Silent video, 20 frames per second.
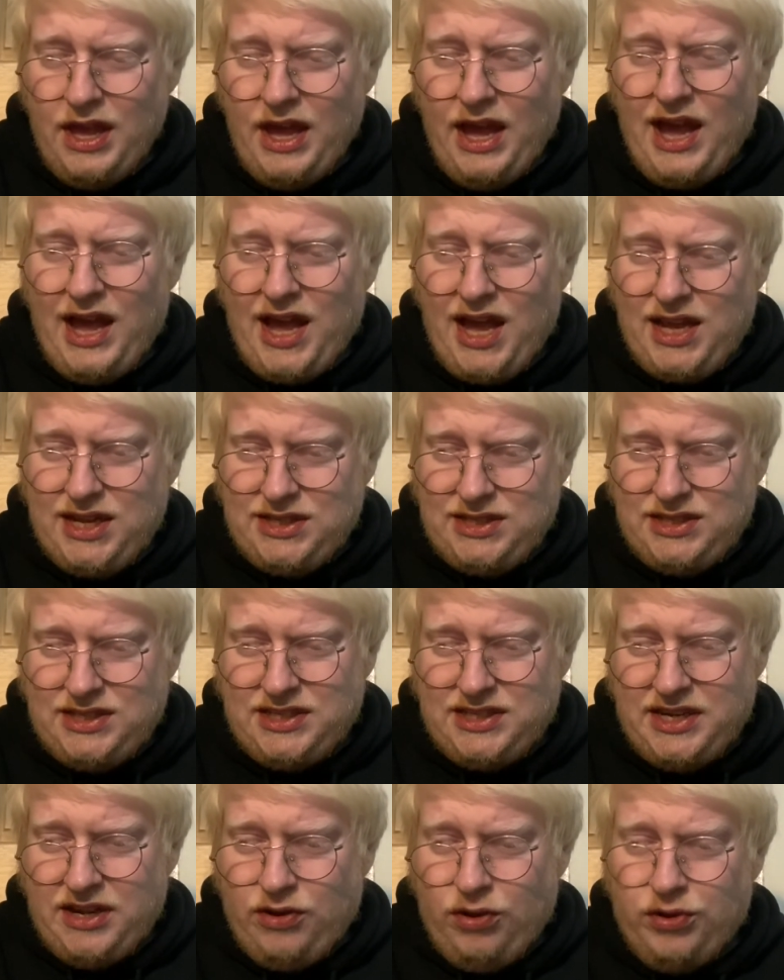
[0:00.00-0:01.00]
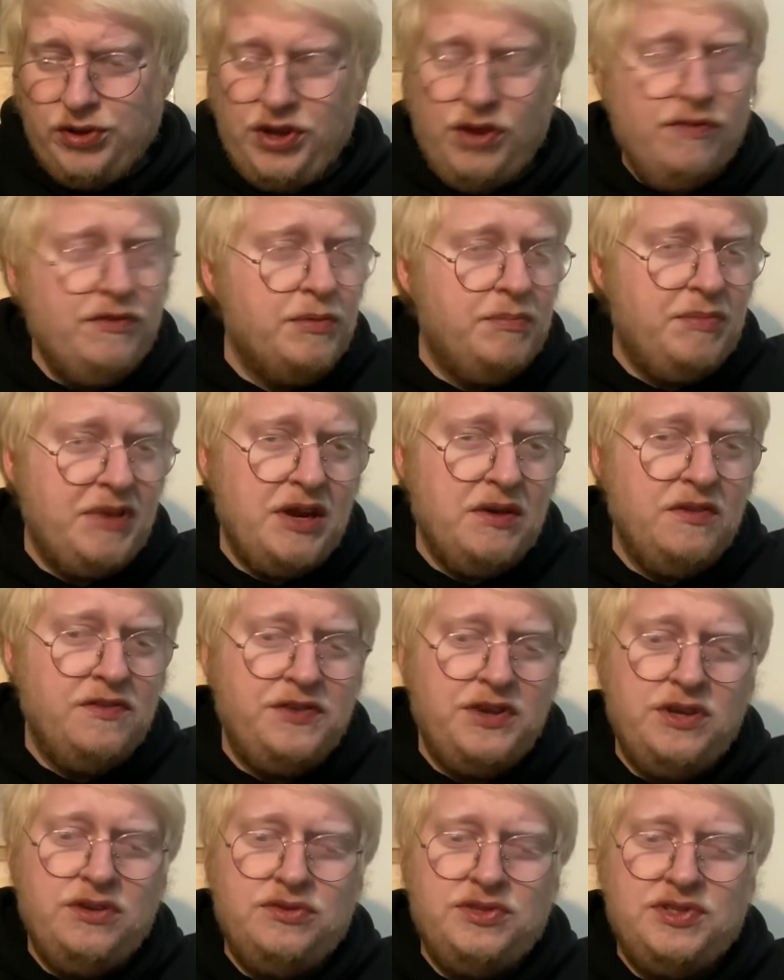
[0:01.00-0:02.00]
And all the other beer
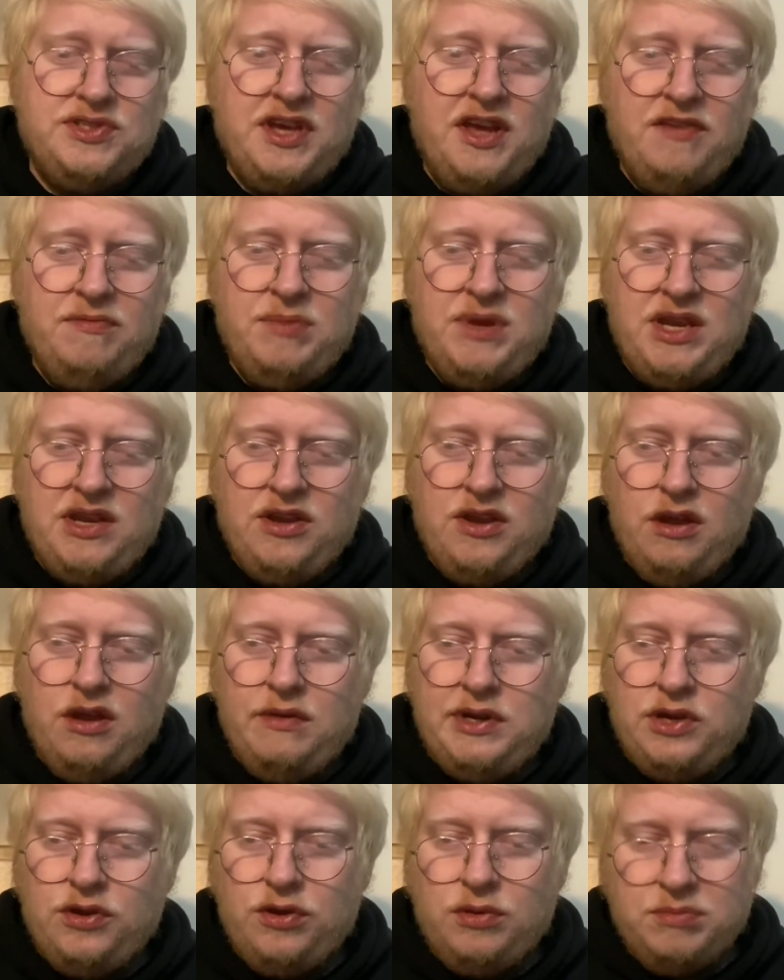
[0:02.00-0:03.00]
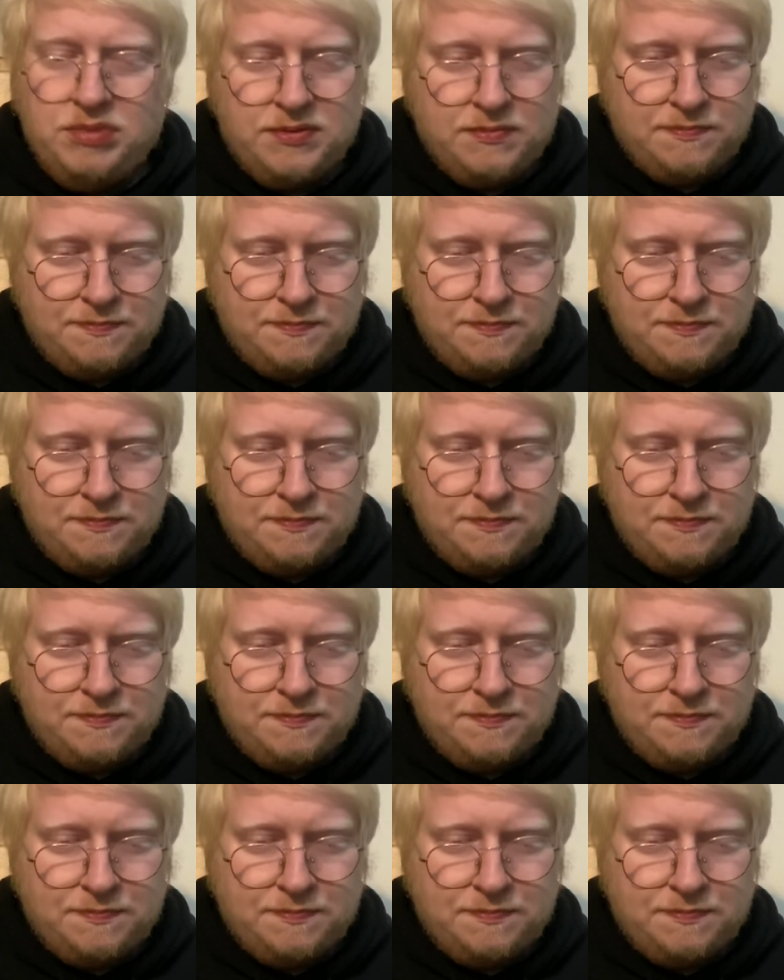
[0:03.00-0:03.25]
reviews that have been going up.